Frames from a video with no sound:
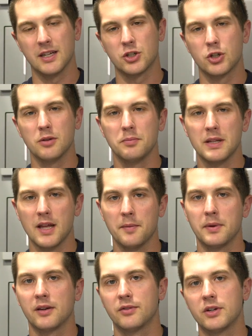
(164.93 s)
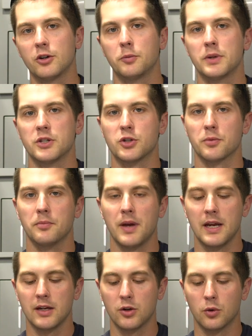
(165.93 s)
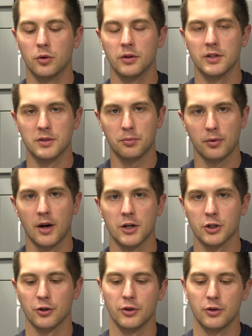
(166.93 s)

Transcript: It shouldn't be that big of a deal because your main goal is pressure.